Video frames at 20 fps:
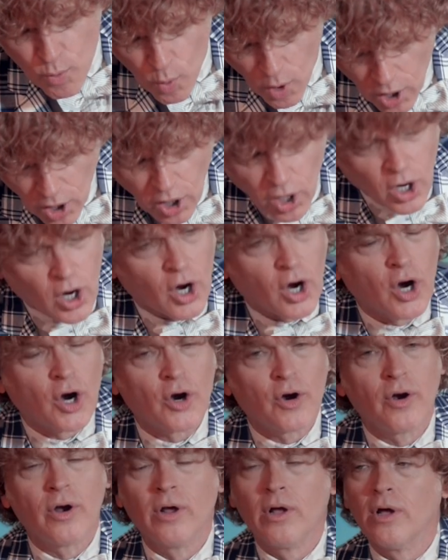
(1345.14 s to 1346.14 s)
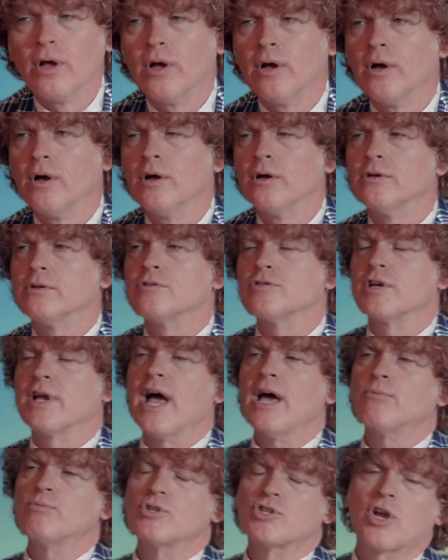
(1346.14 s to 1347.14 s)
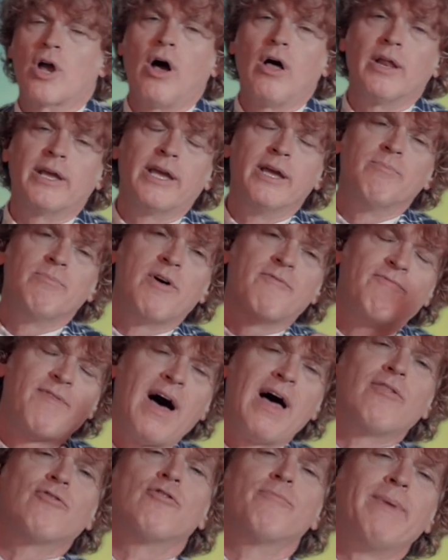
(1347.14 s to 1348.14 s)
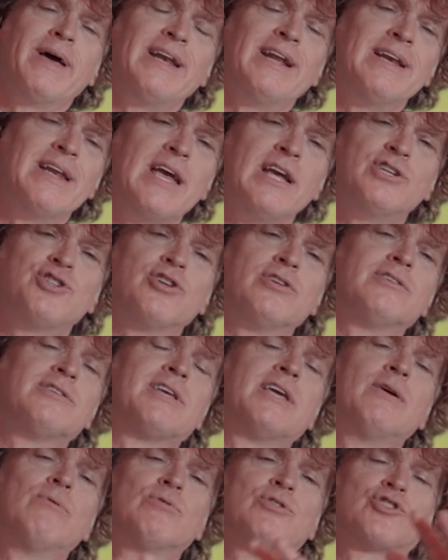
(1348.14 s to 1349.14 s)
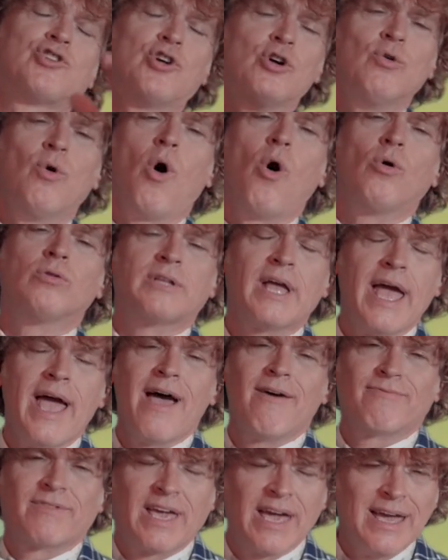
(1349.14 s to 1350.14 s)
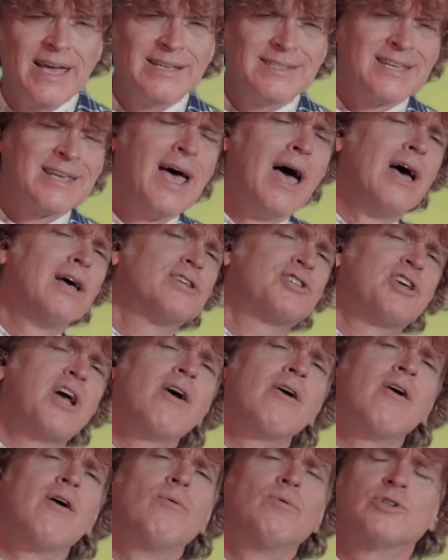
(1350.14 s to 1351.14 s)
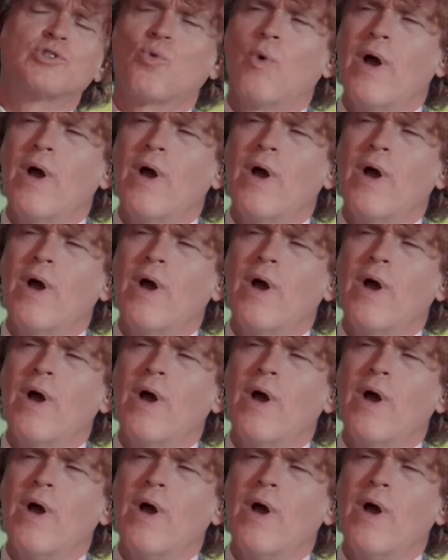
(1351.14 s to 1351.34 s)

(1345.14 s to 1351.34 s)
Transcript: were God was calling him the father of many nations he was too old to have kids Sarah was